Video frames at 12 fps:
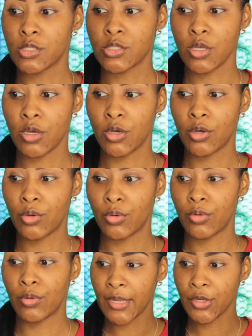
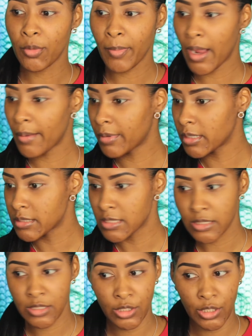So I know my eyebrows
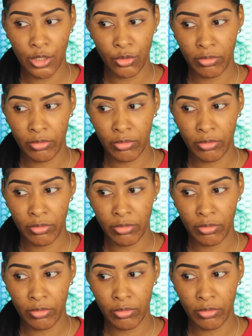is looking